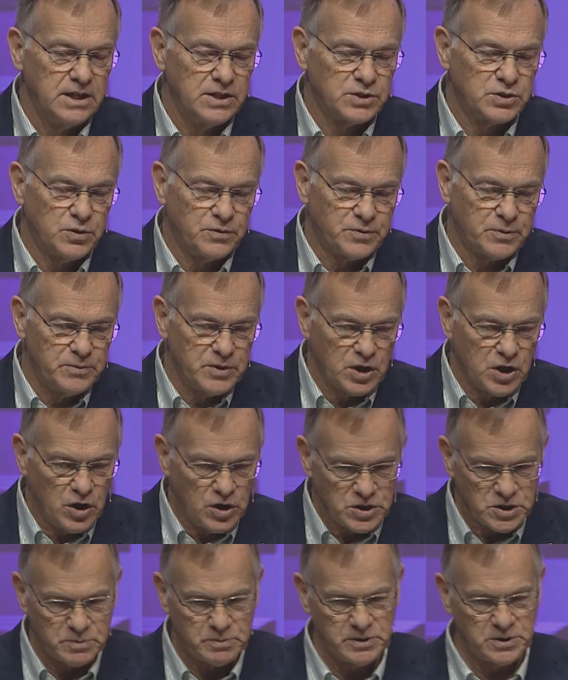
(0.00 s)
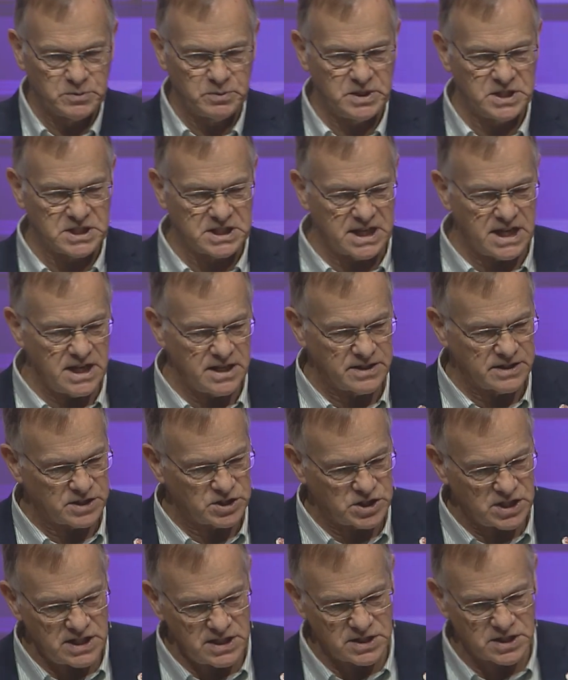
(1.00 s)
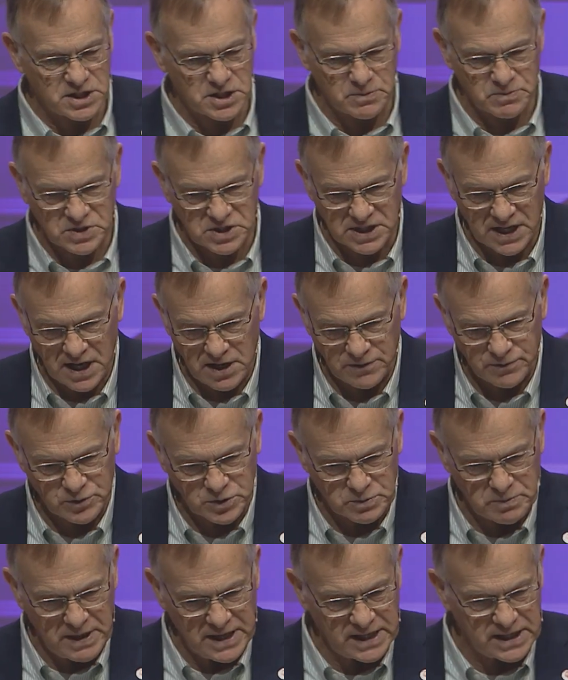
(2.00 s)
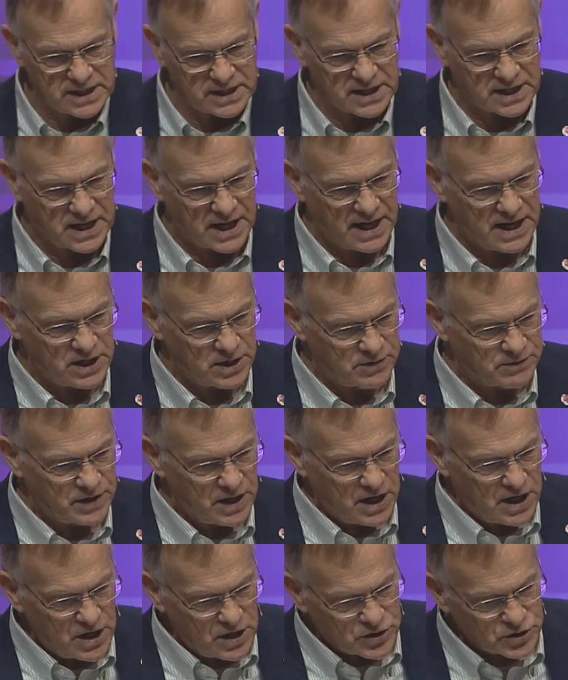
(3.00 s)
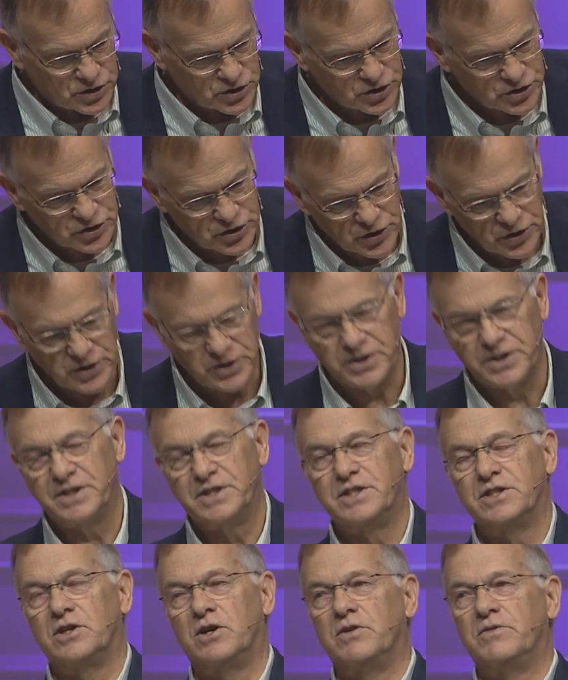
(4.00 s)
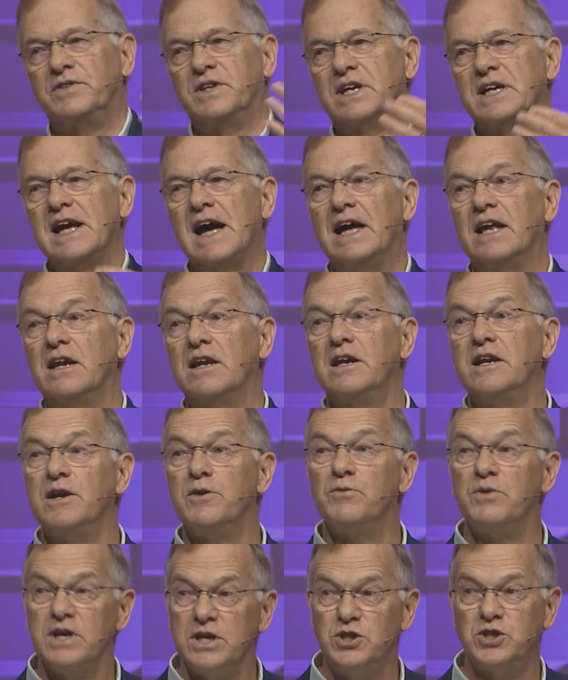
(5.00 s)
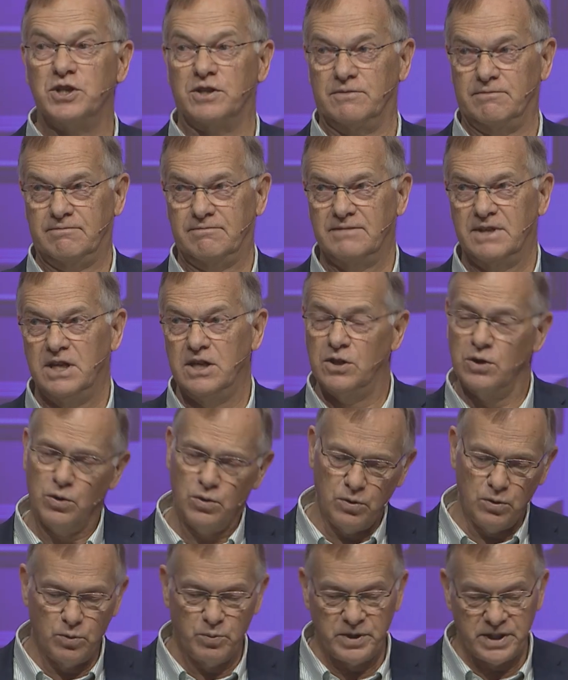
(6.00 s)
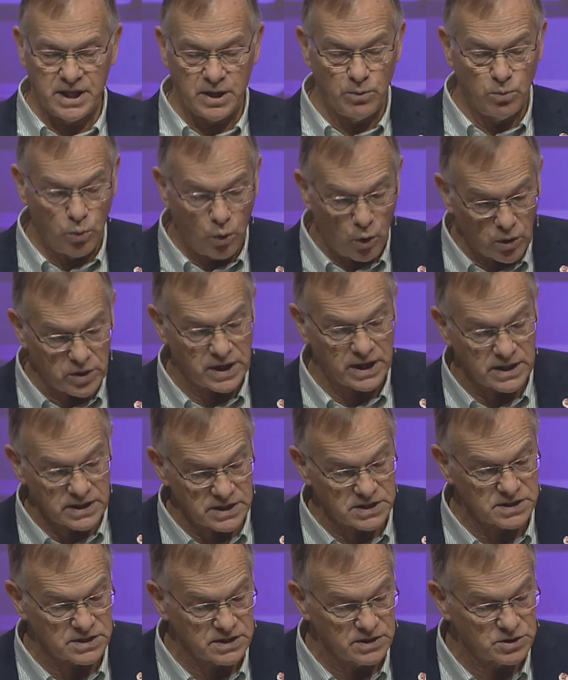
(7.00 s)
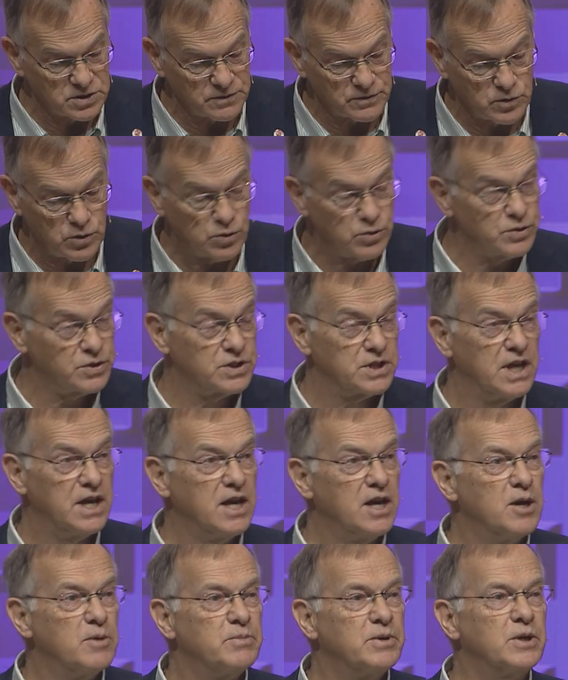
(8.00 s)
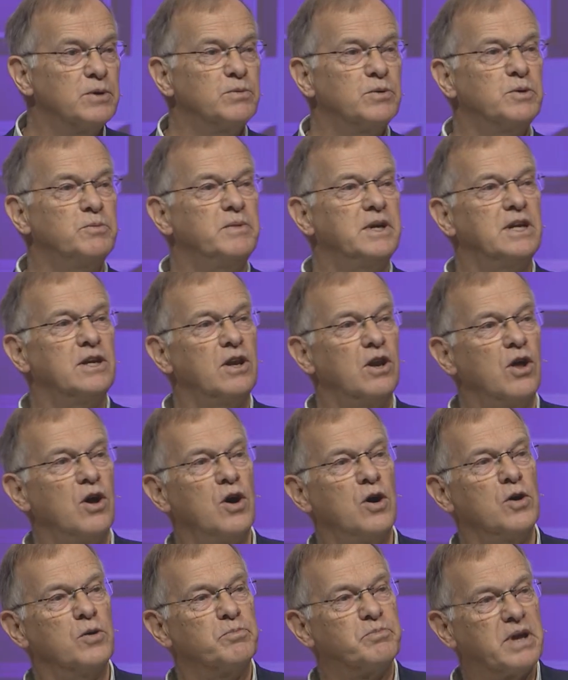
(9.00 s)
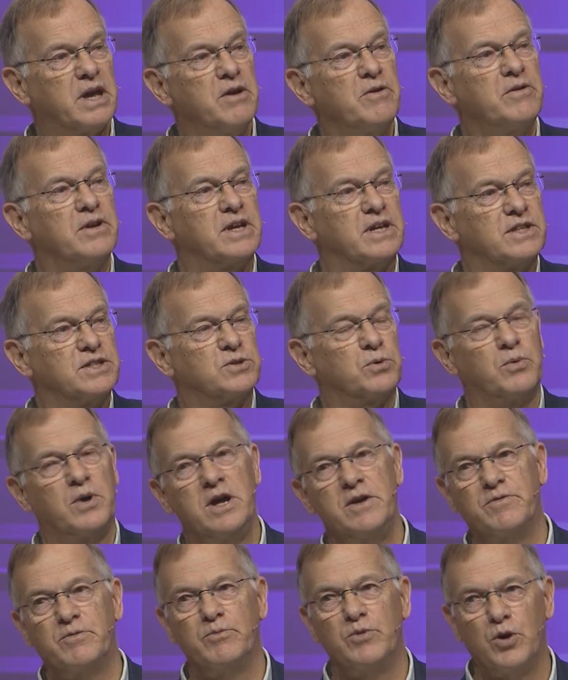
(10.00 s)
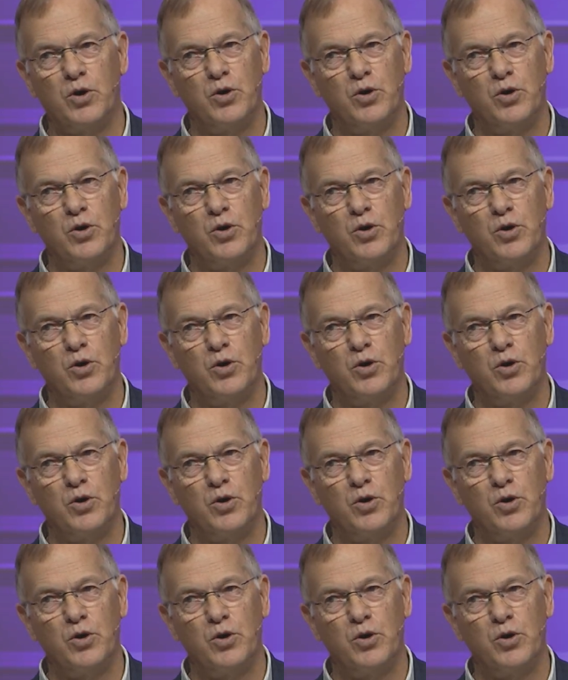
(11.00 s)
So, from the Gospels, we see that Jesus himself was making a kind of circuit of the Galilee region all within walking distance, of course, but it would mean long periods away from